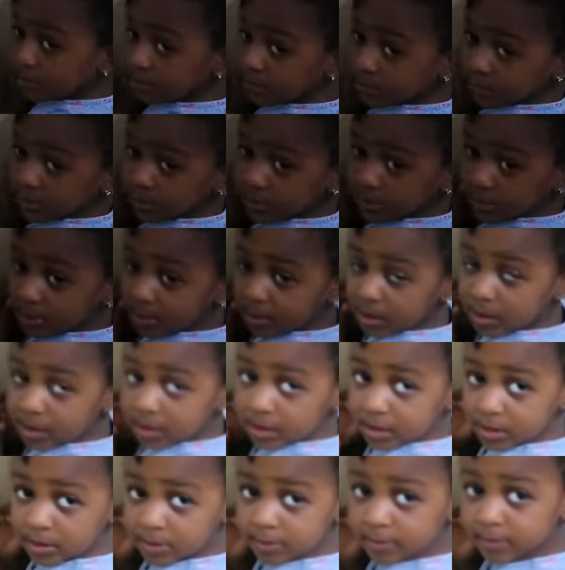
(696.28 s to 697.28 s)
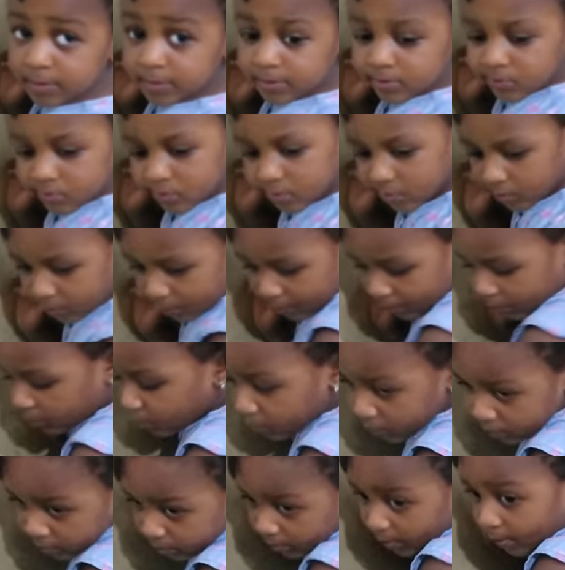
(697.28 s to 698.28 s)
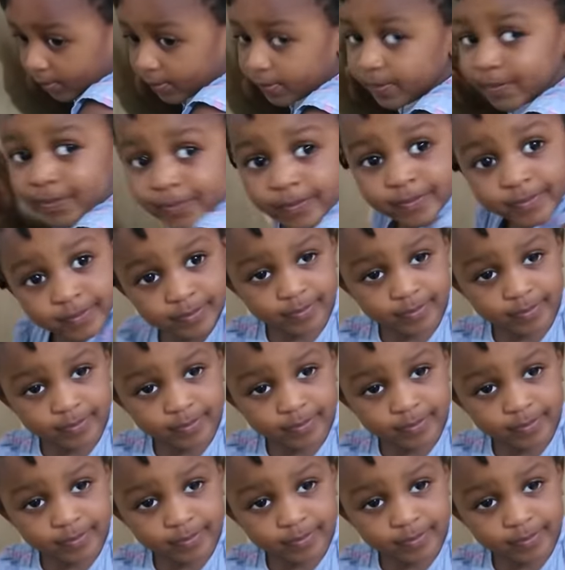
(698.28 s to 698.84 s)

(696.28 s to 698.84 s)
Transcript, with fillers: Face me. Now say it very